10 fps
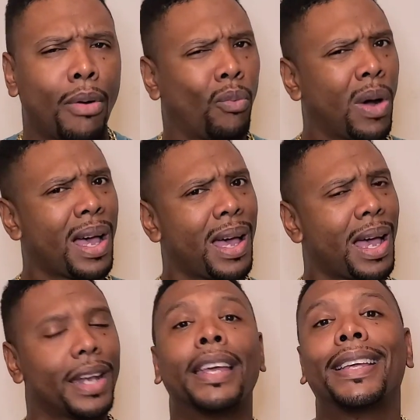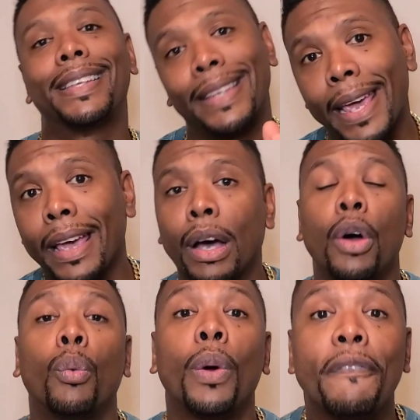What? Yeah,
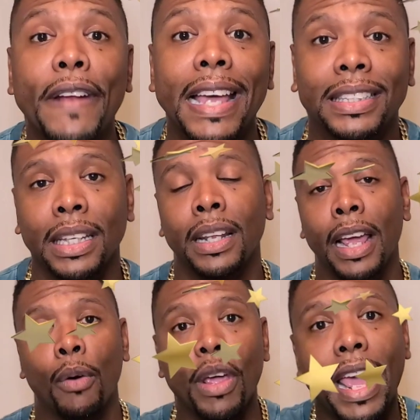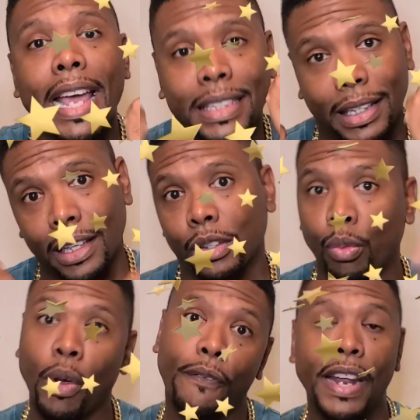we flexing. We Hexicans.
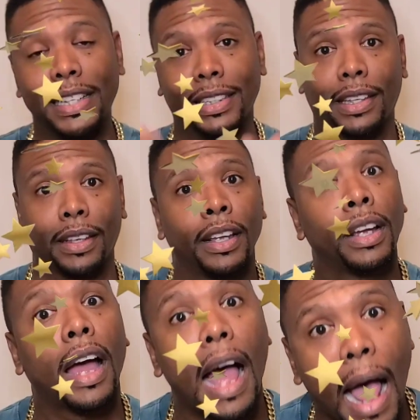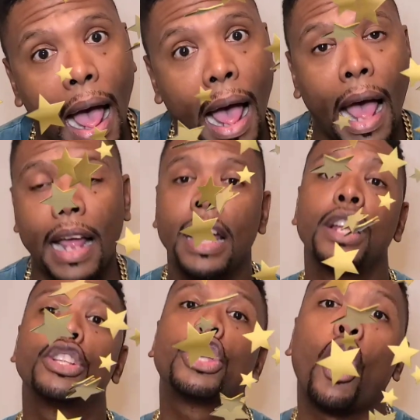We Flexicans. I
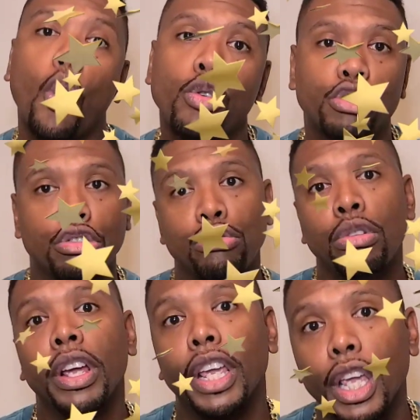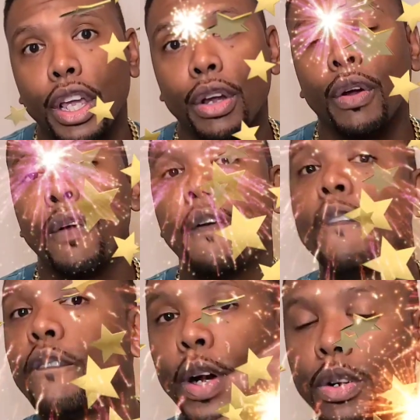told you here
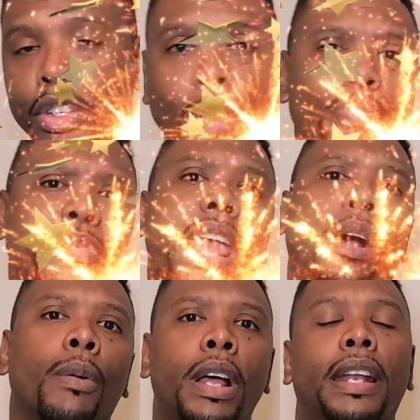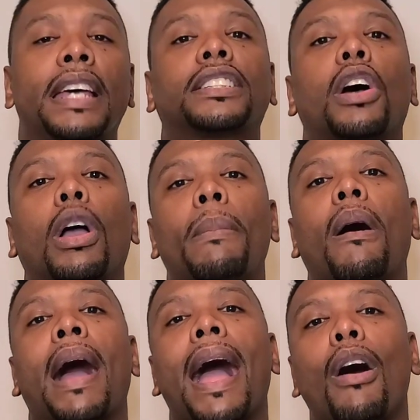first. Now, let's talk
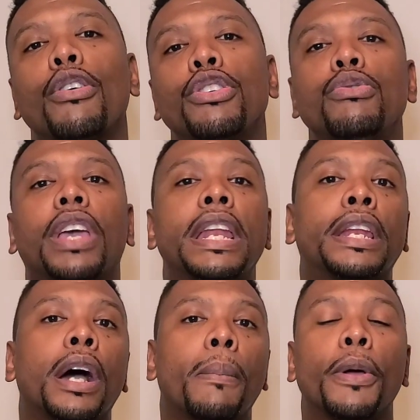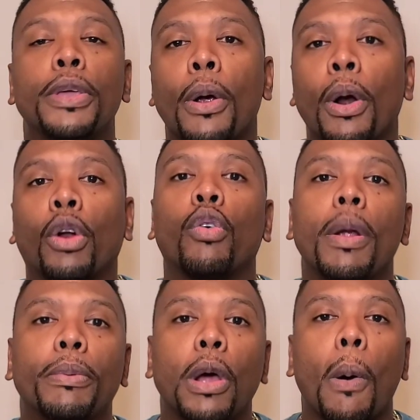about how you can double your
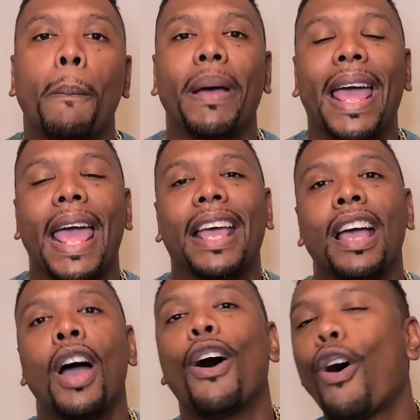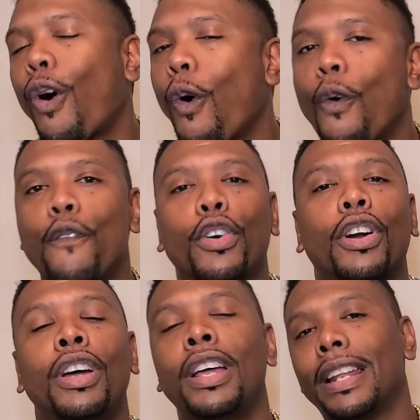crypto bag
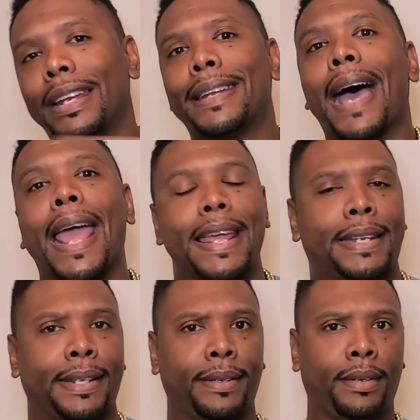overnight.